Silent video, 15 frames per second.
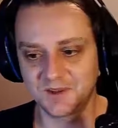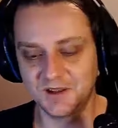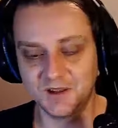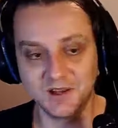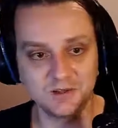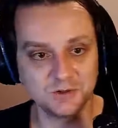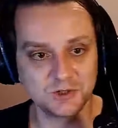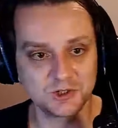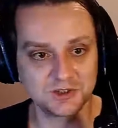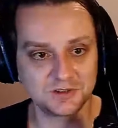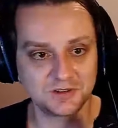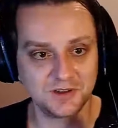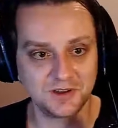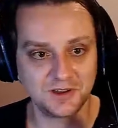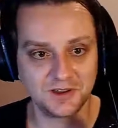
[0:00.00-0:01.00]

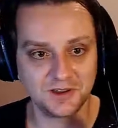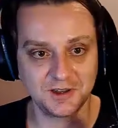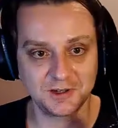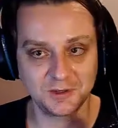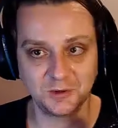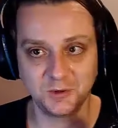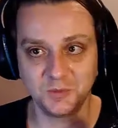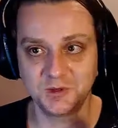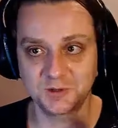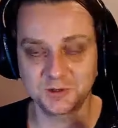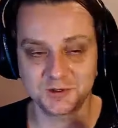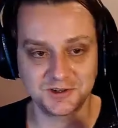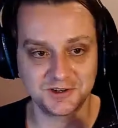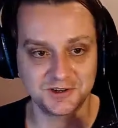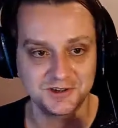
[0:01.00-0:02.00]
language at all,
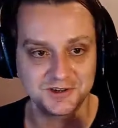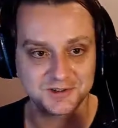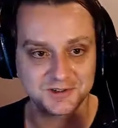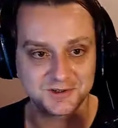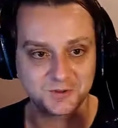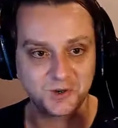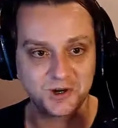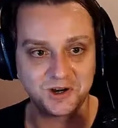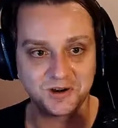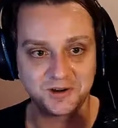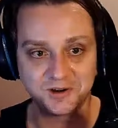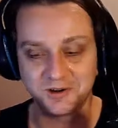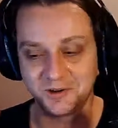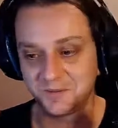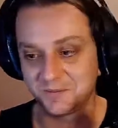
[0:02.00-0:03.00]
because it's very
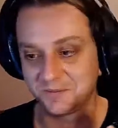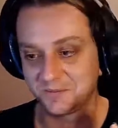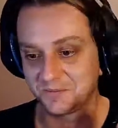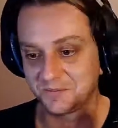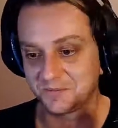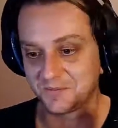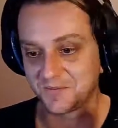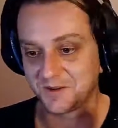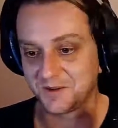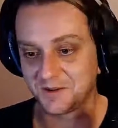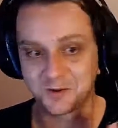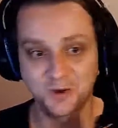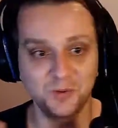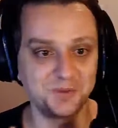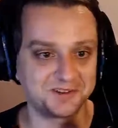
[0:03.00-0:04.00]

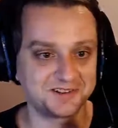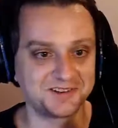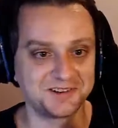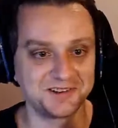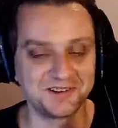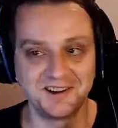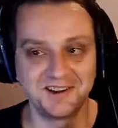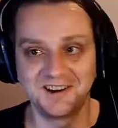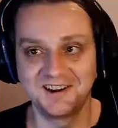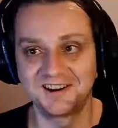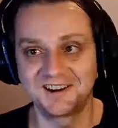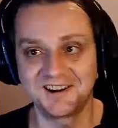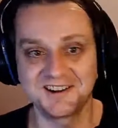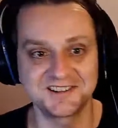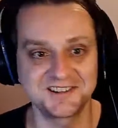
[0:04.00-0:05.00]
compact
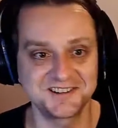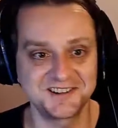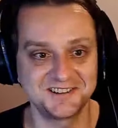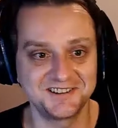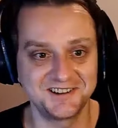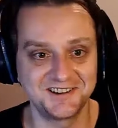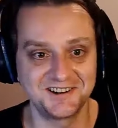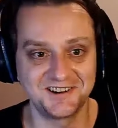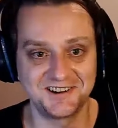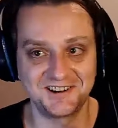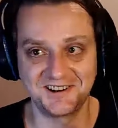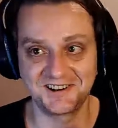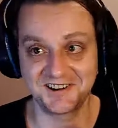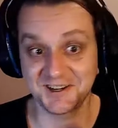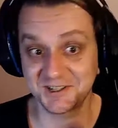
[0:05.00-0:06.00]
rather than
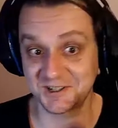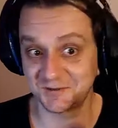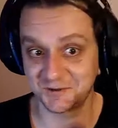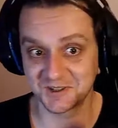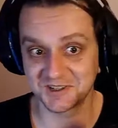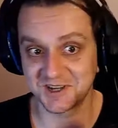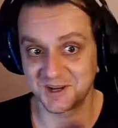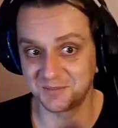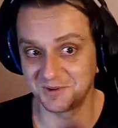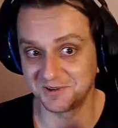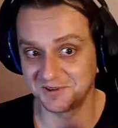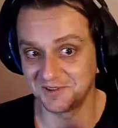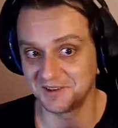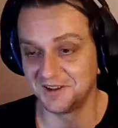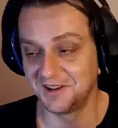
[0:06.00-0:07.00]
Russian, for
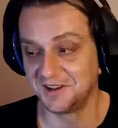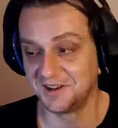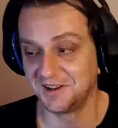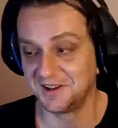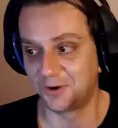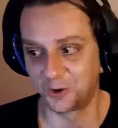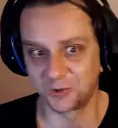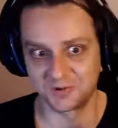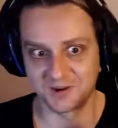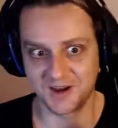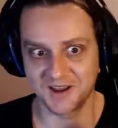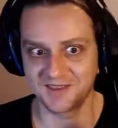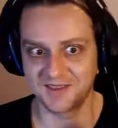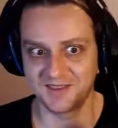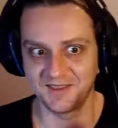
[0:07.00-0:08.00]
example, or
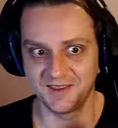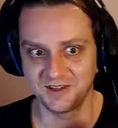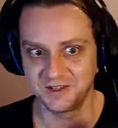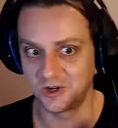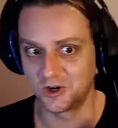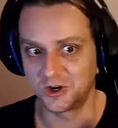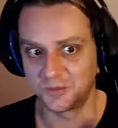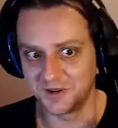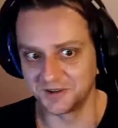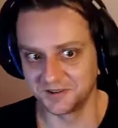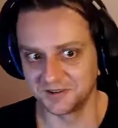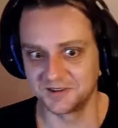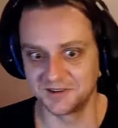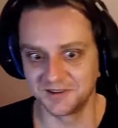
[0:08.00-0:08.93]
rather than German.